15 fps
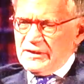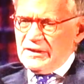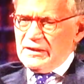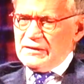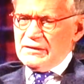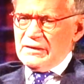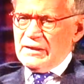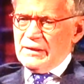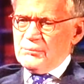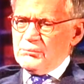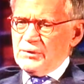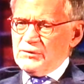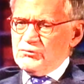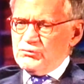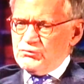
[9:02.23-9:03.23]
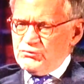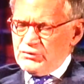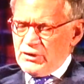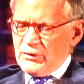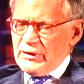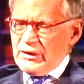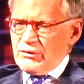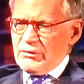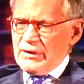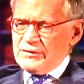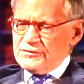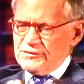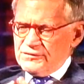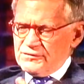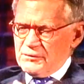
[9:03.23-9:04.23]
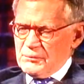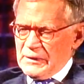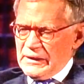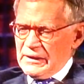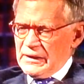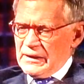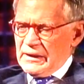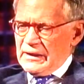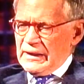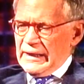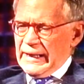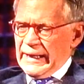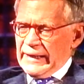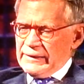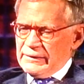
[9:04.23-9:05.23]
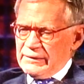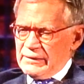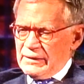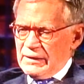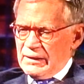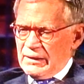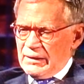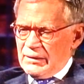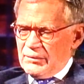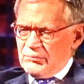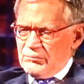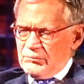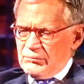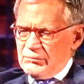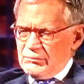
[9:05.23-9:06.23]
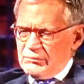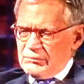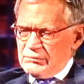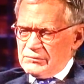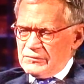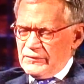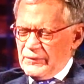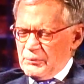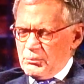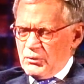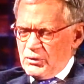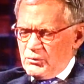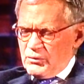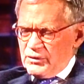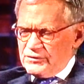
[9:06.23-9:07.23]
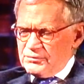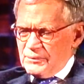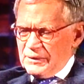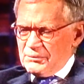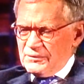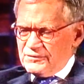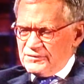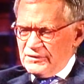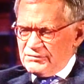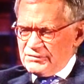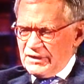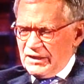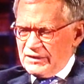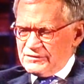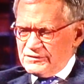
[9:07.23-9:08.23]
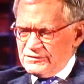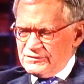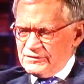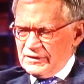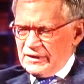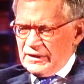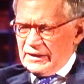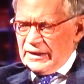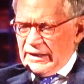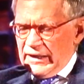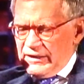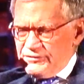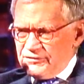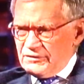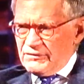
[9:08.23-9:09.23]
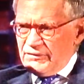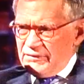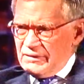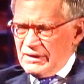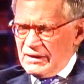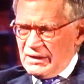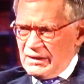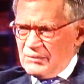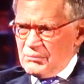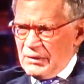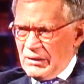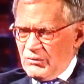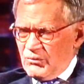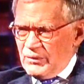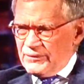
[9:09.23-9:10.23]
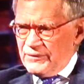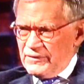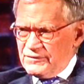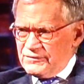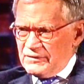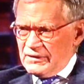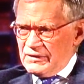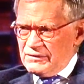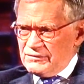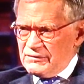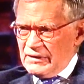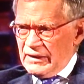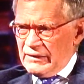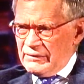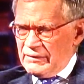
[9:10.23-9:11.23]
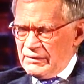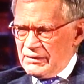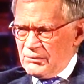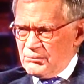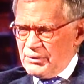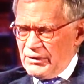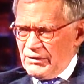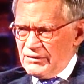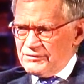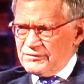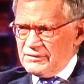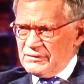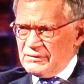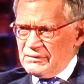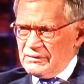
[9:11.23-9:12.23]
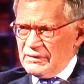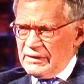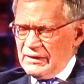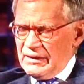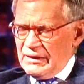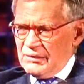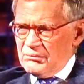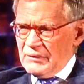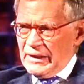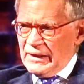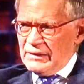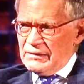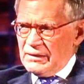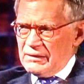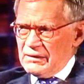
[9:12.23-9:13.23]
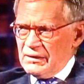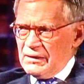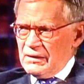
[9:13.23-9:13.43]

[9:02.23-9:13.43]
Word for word: kid and been very gracious to me, and uh, to the point where it's made me self-conscious. And I start thinking about what this is and yeah. the comparison that he had made that